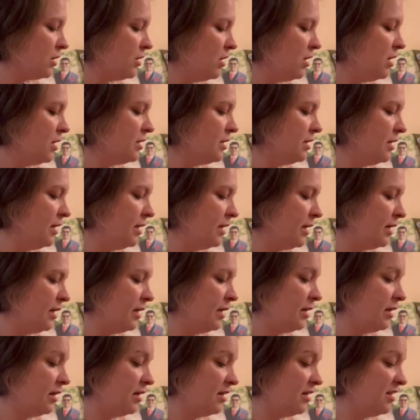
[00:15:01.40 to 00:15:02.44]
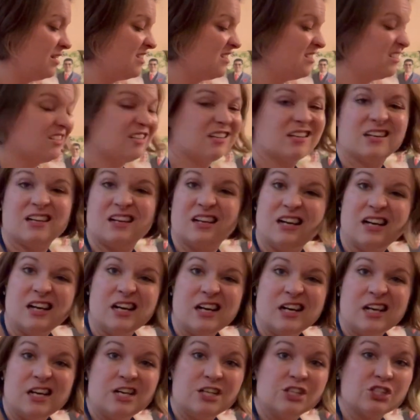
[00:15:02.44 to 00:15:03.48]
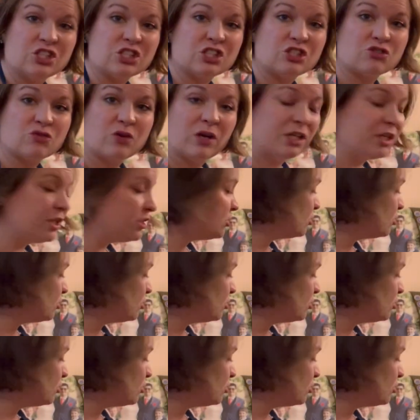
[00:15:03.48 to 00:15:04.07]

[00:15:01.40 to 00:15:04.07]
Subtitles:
on, and just trying to